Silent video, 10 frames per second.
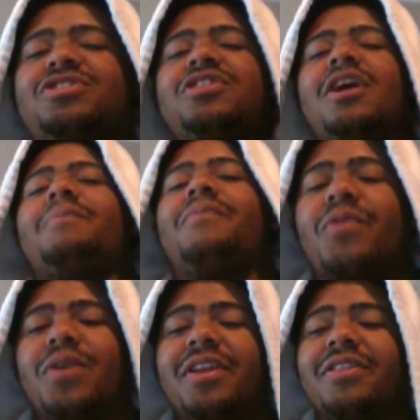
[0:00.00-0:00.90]
jump
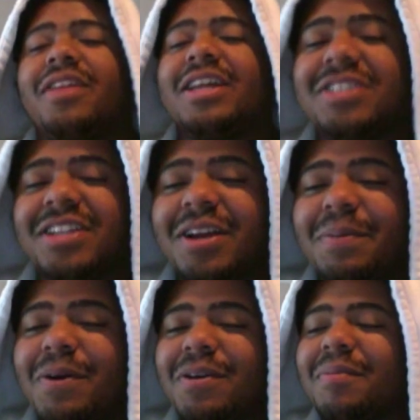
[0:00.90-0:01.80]
for another legendary
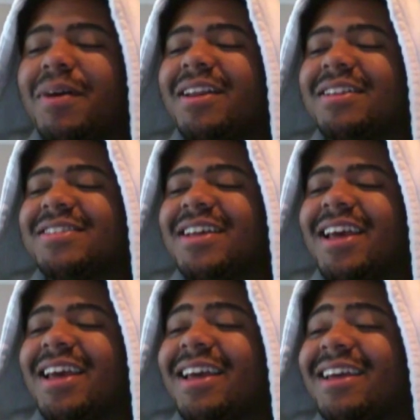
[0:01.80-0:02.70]
Pokemon and say,
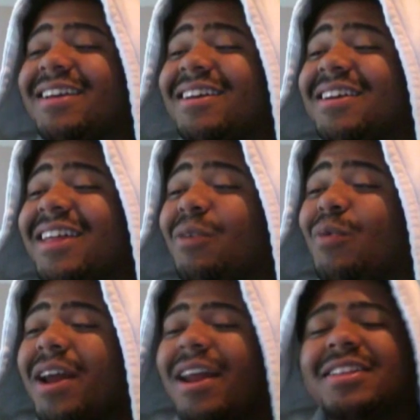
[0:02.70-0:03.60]
hey, like,
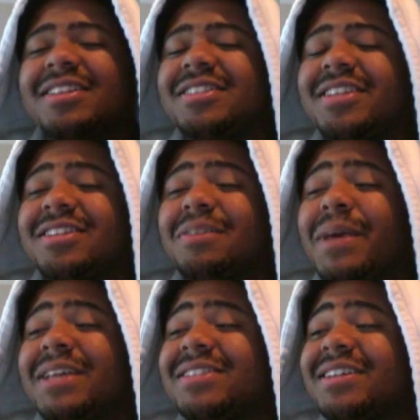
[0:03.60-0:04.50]
why not just stick to
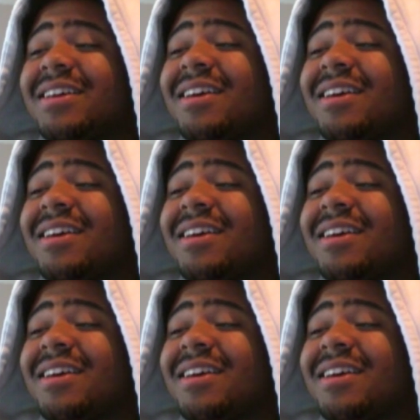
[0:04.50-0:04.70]
basic,